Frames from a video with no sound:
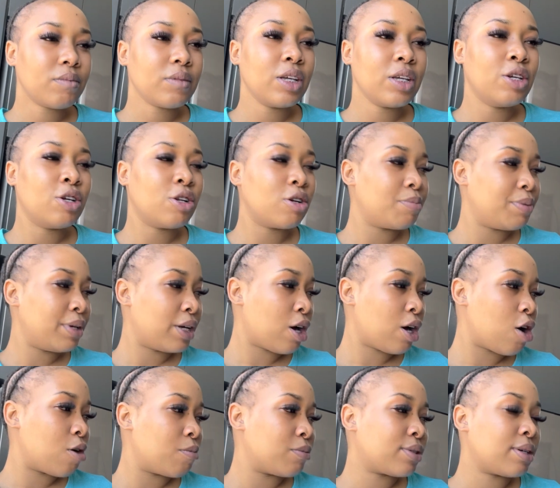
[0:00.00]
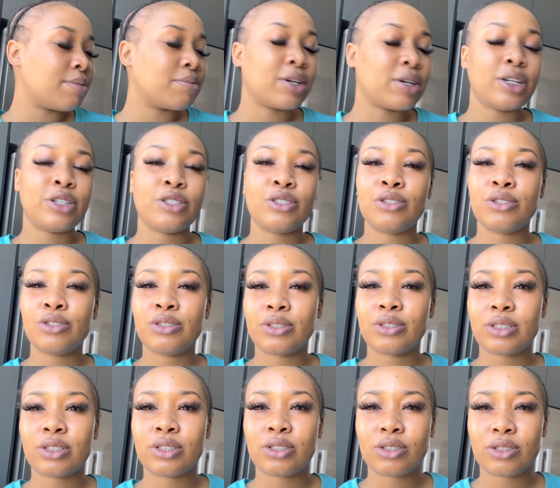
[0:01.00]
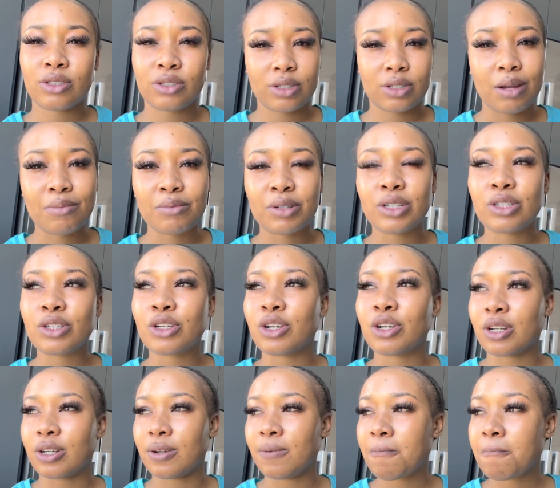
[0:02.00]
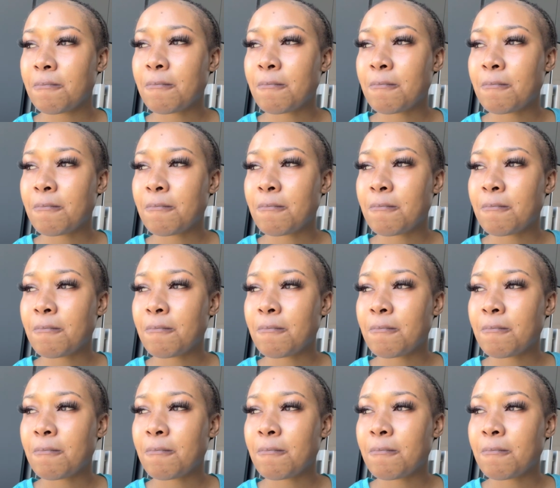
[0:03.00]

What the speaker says: you know, be calm. So I'm gonna cook.